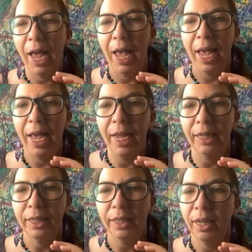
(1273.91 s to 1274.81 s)

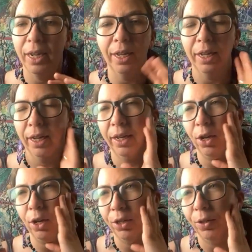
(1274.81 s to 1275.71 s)
and
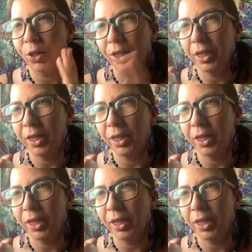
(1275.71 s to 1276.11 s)
also just the